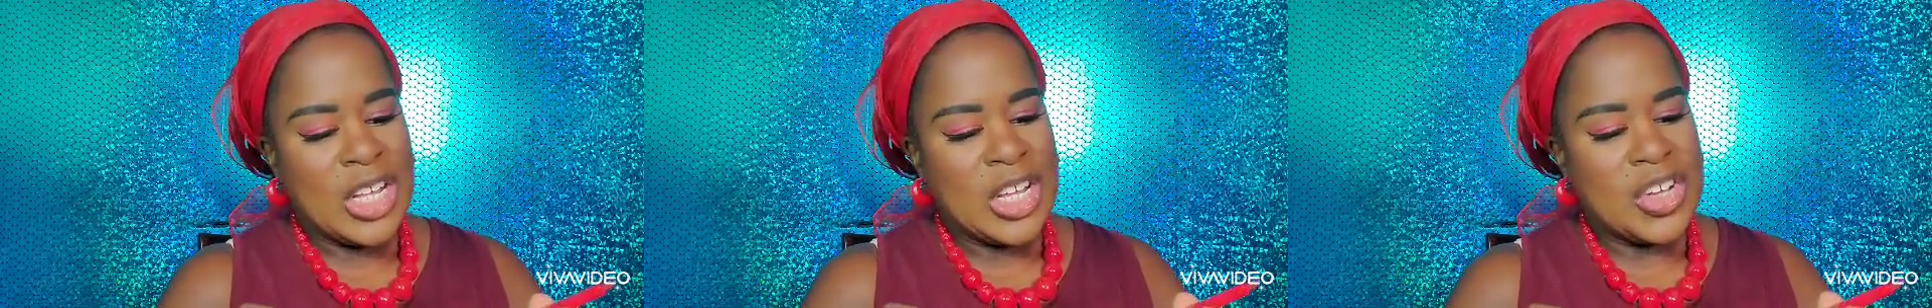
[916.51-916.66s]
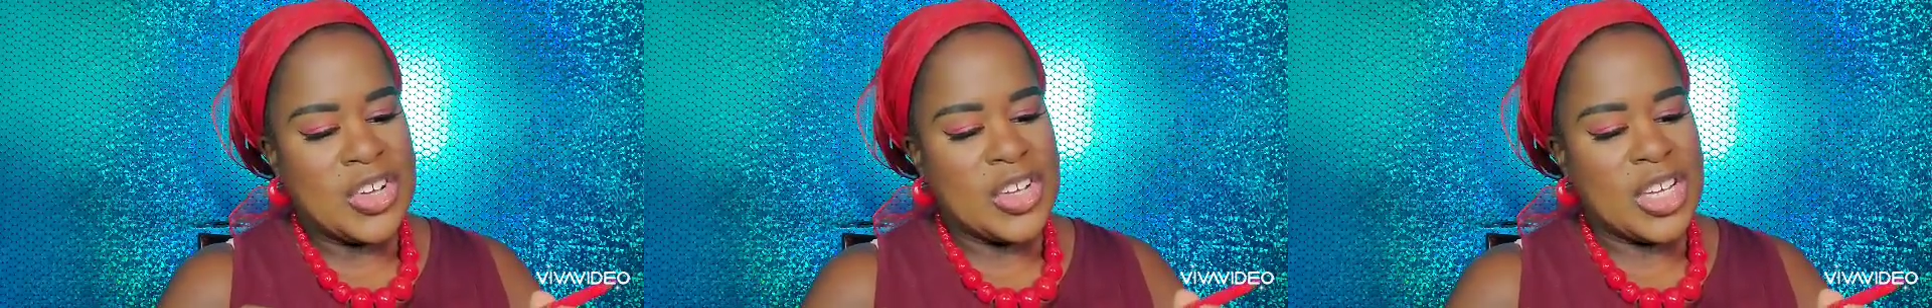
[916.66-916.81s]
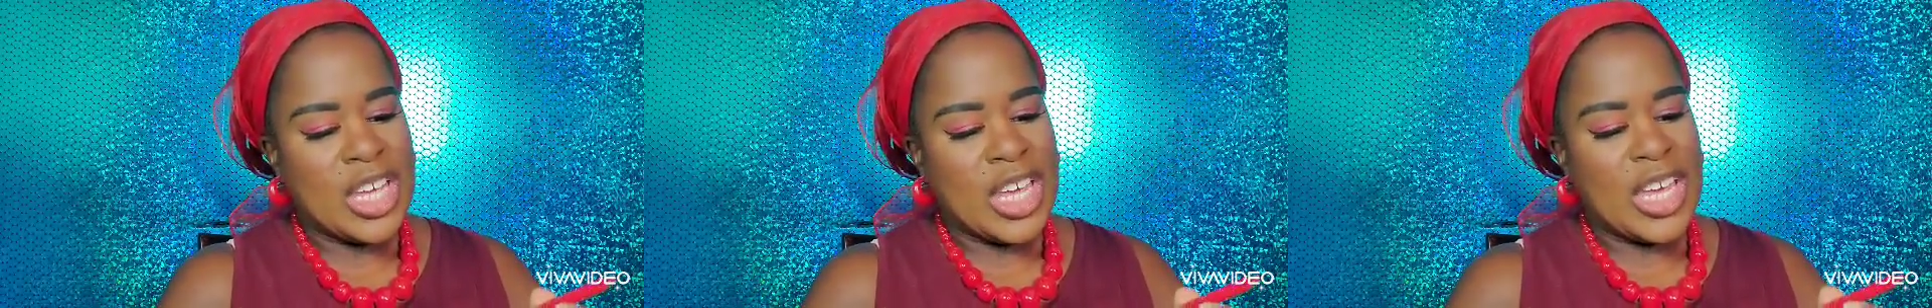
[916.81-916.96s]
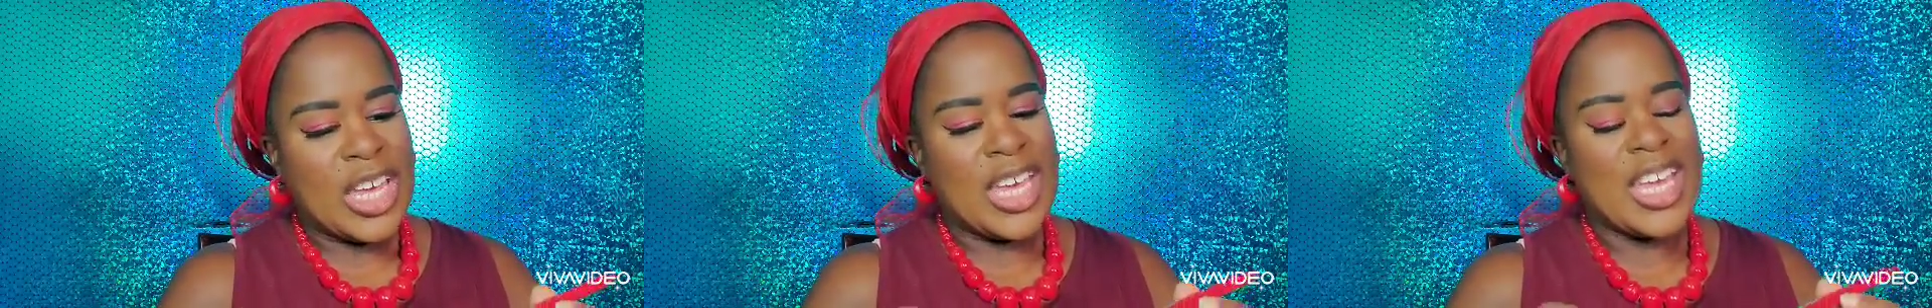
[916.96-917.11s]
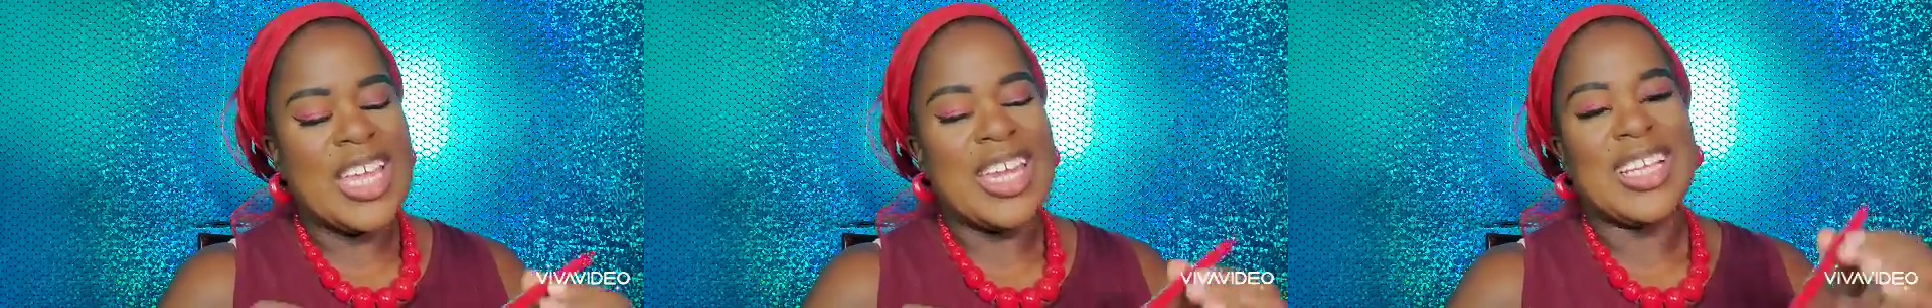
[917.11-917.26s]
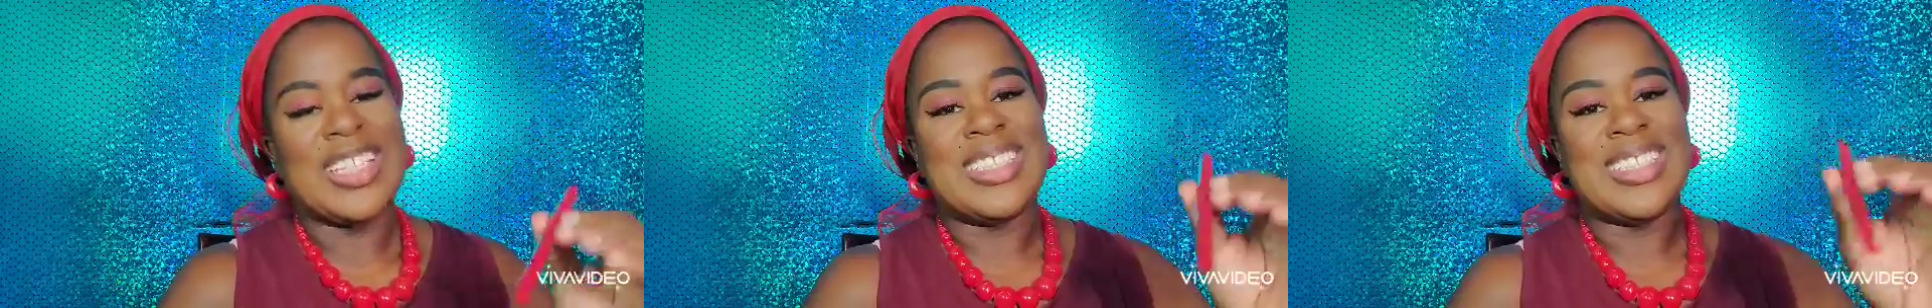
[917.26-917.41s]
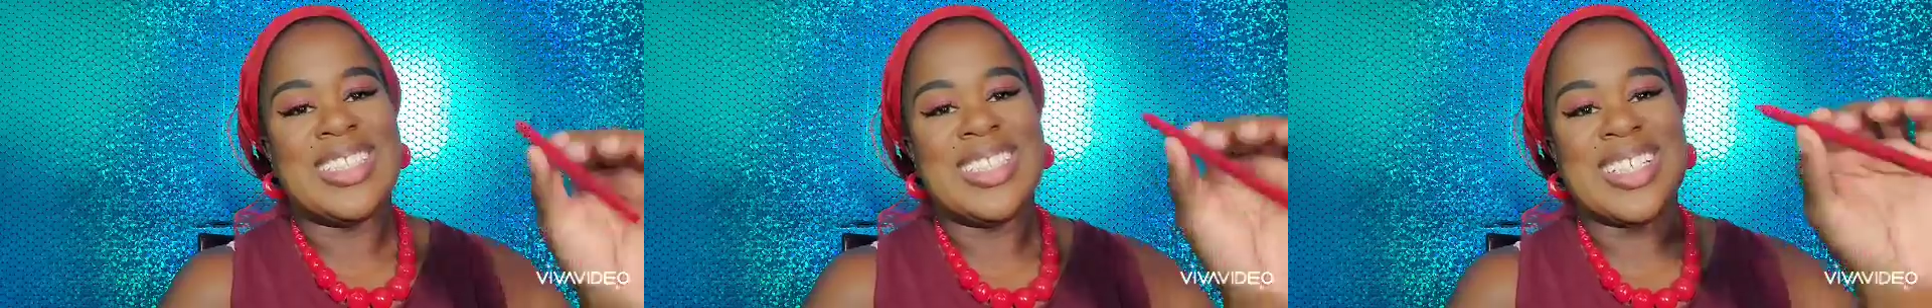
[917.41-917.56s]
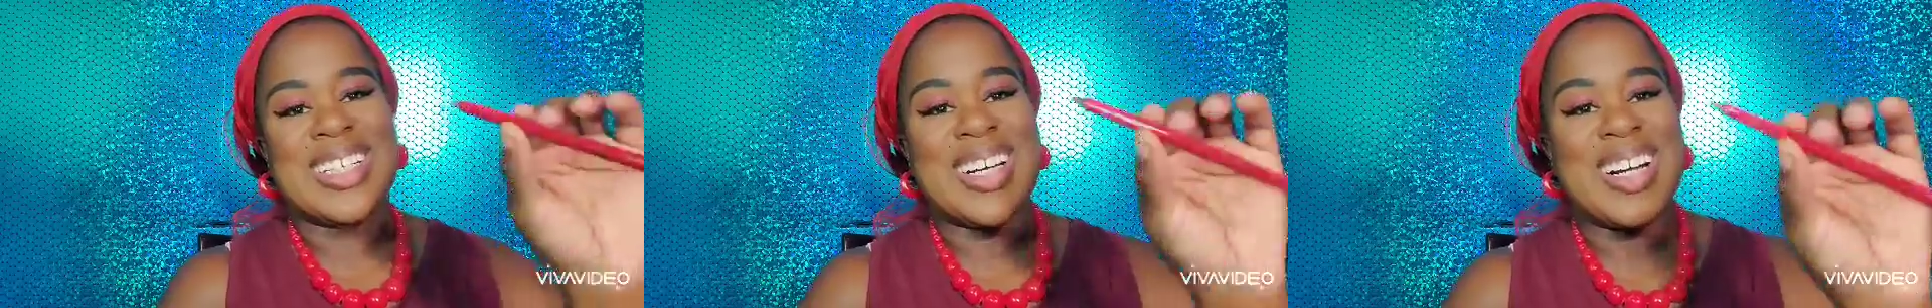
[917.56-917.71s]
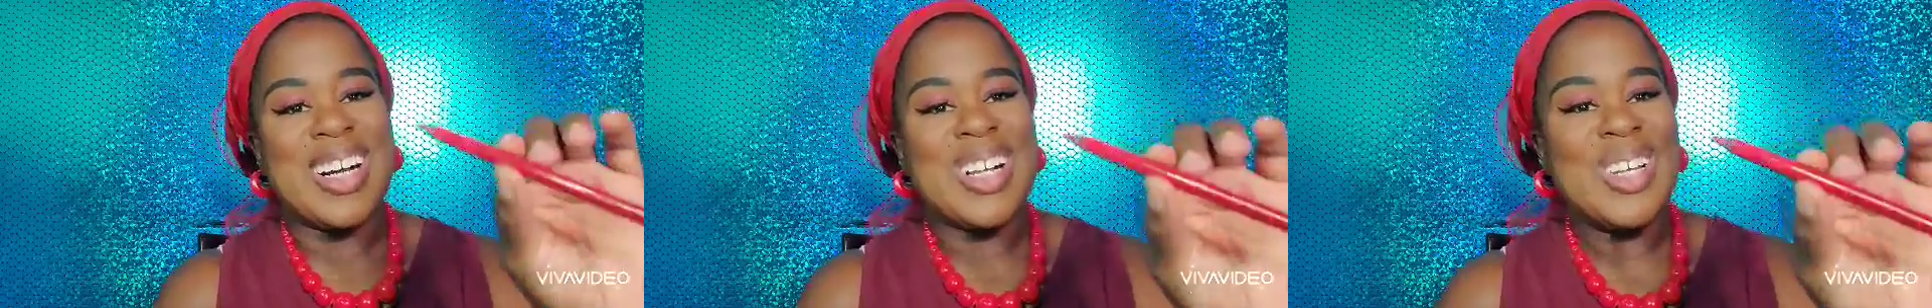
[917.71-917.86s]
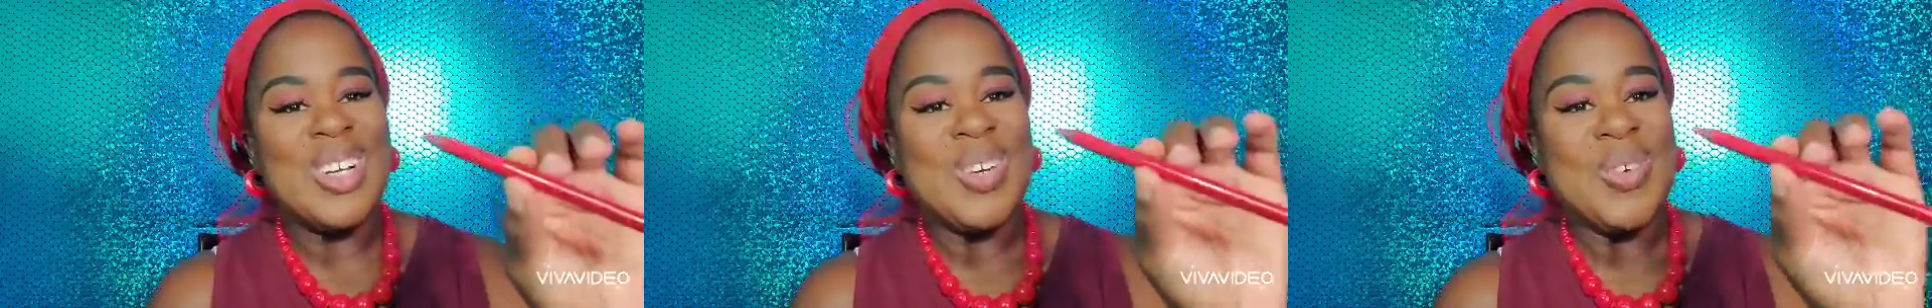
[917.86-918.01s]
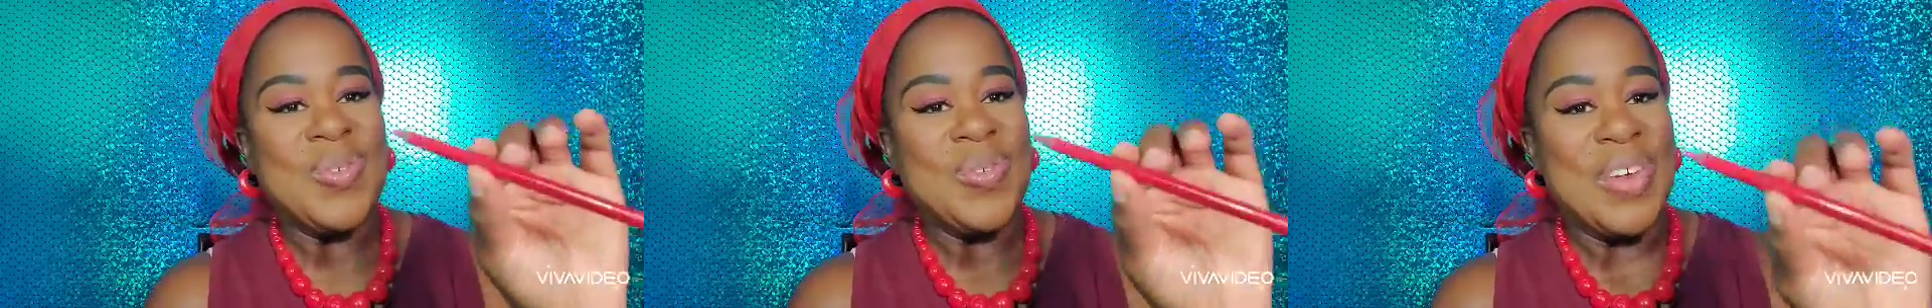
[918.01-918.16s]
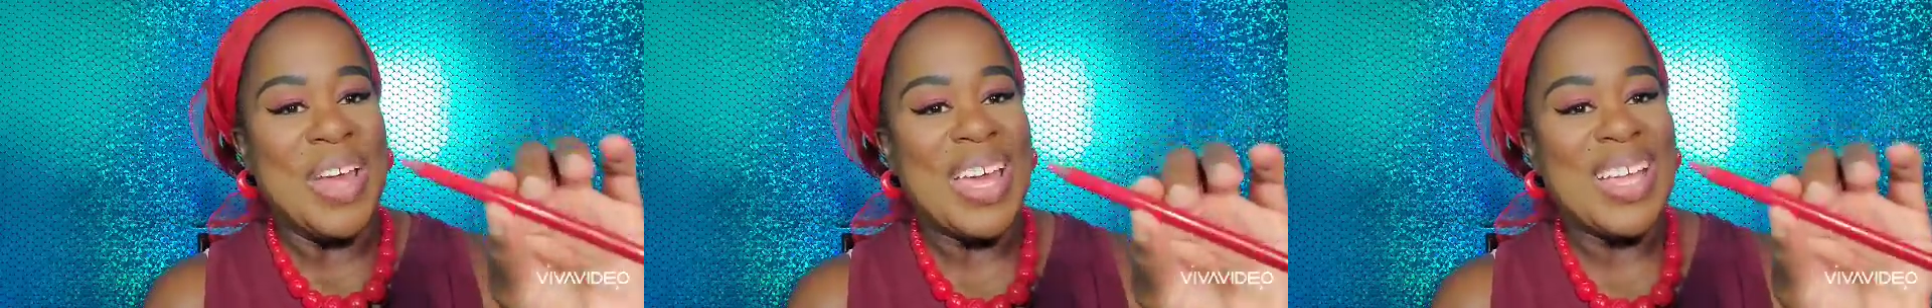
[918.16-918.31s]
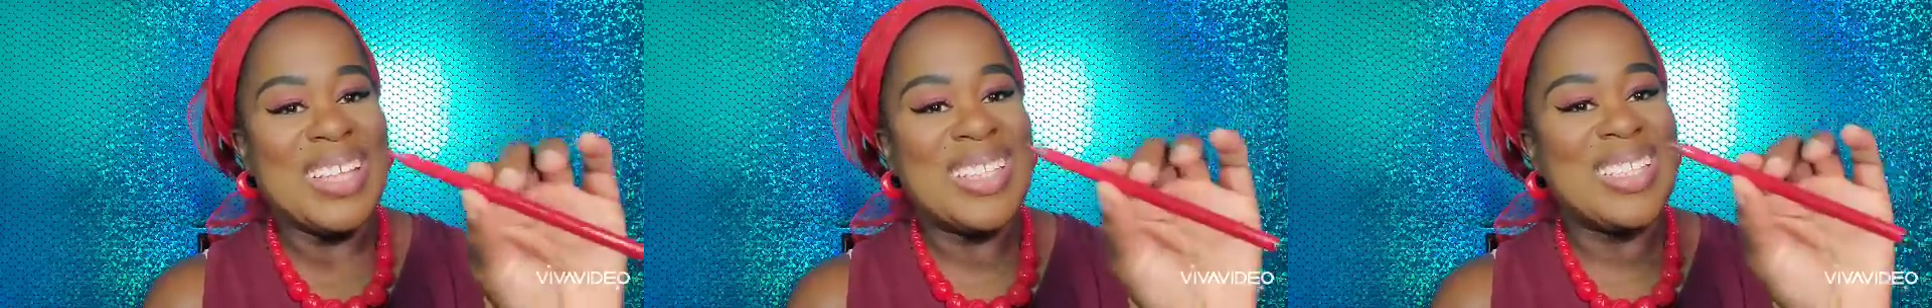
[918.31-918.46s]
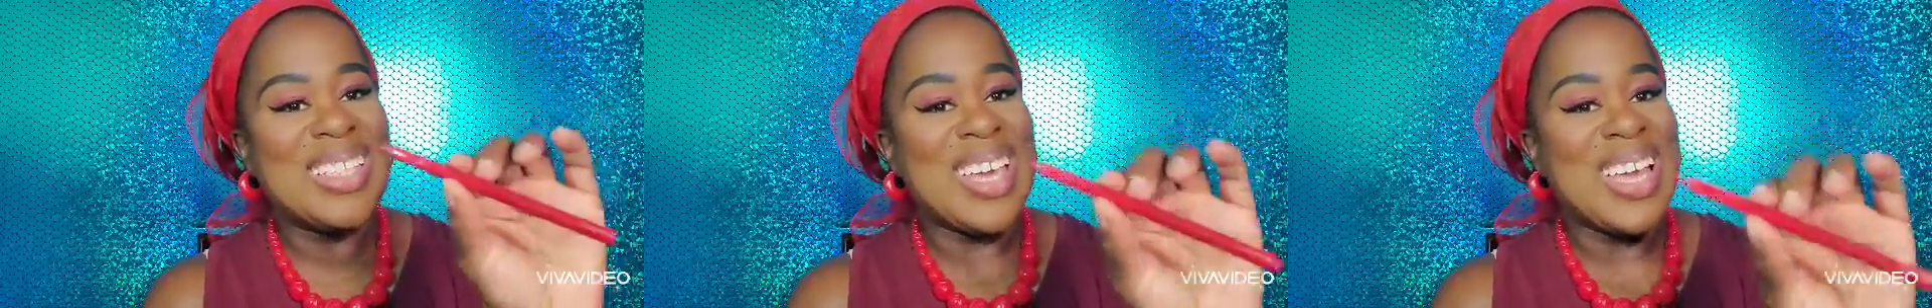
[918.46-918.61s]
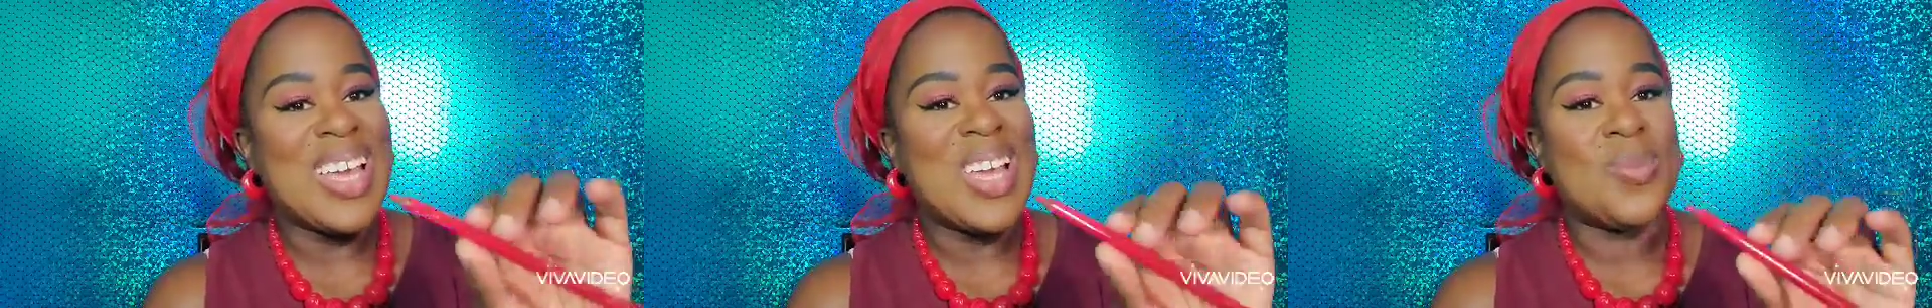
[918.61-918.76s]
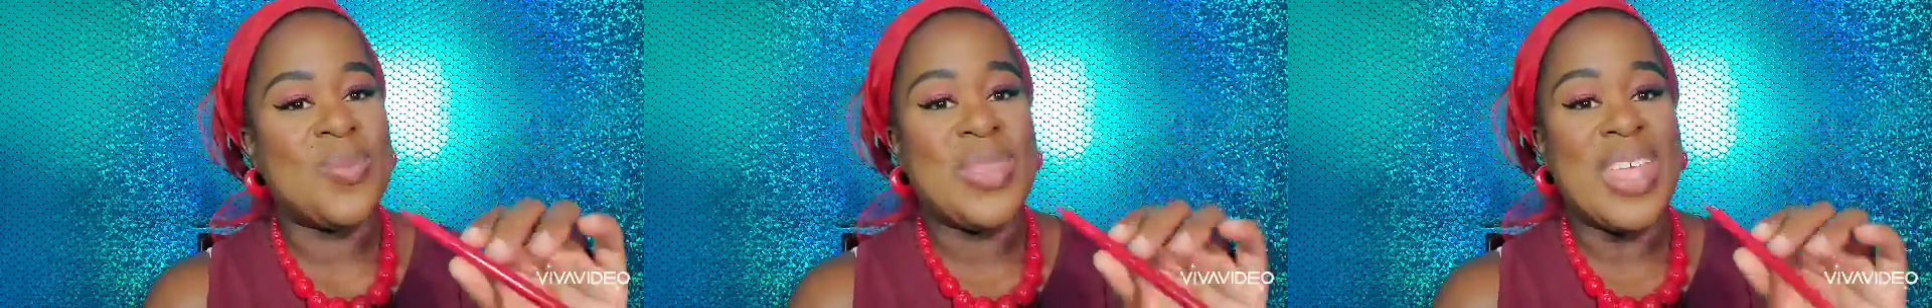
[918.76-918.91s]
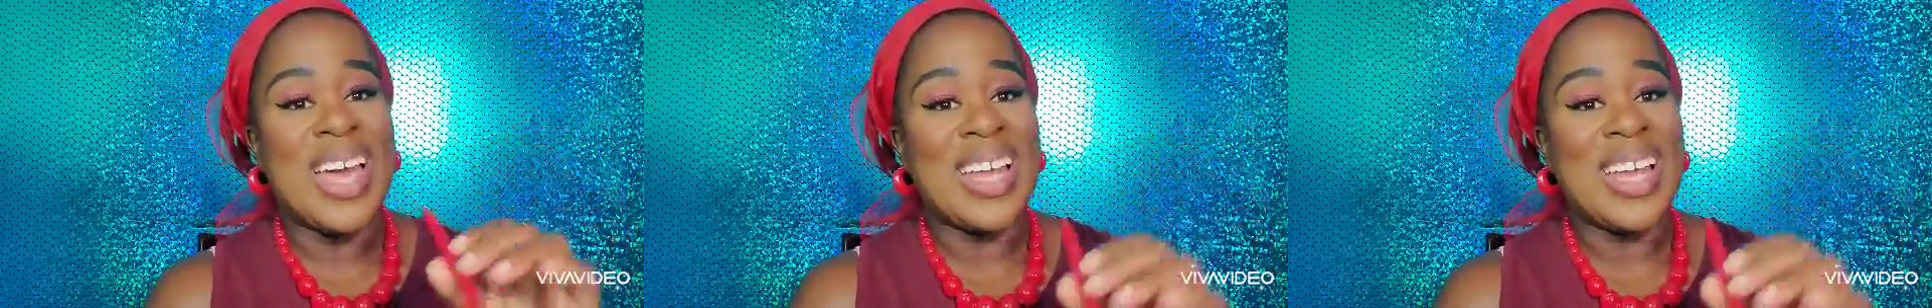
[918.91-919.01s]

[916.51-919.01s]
Okay, and it's in the color Red Tape.